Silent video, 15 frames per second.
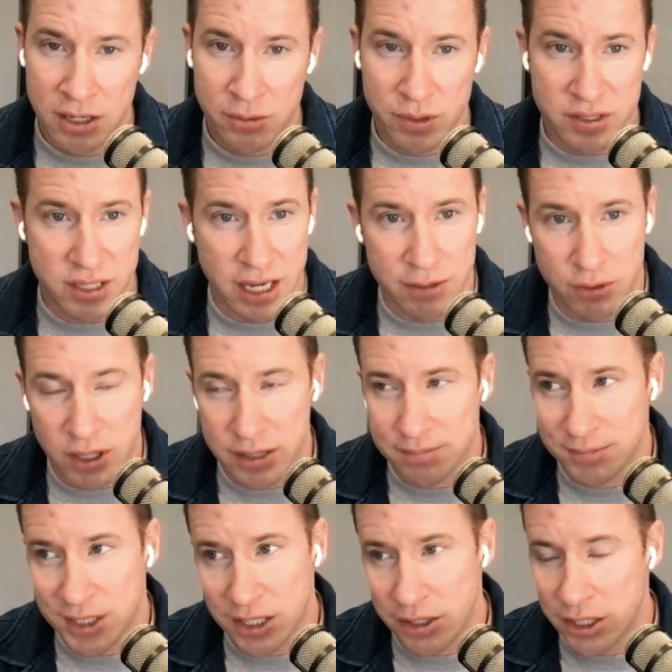We say, well,
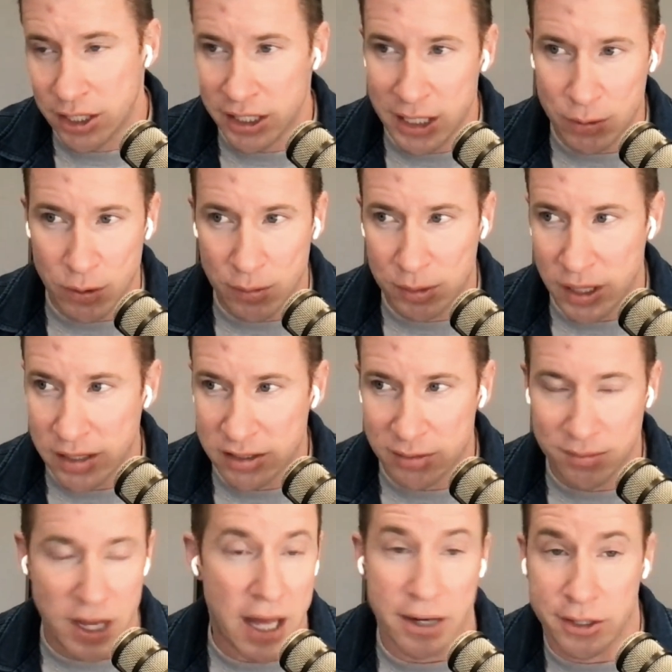you're going to need to replace
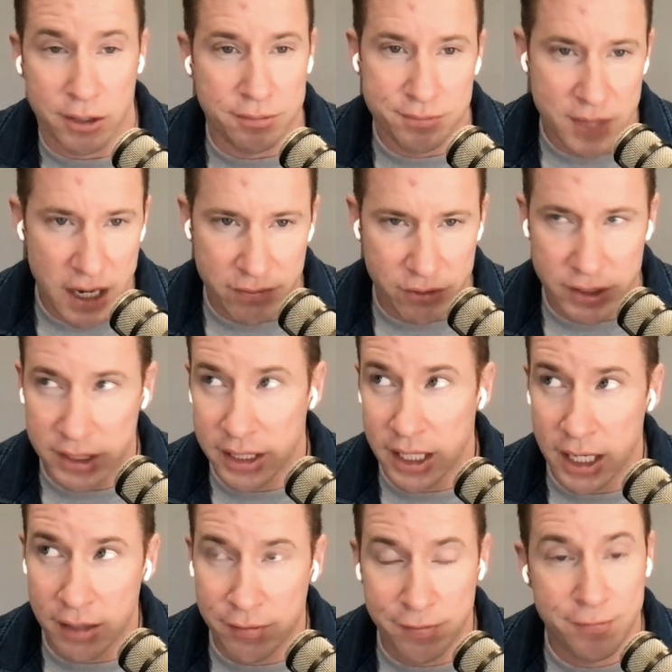them, I don't know, every
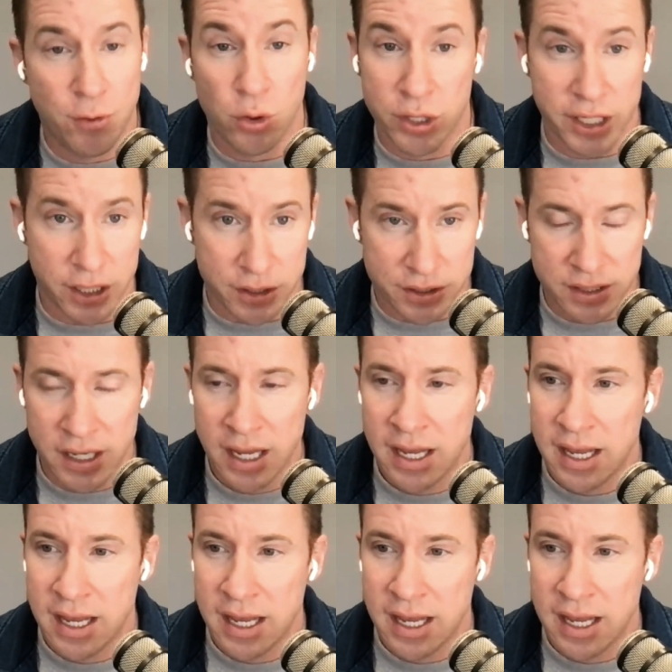4 years.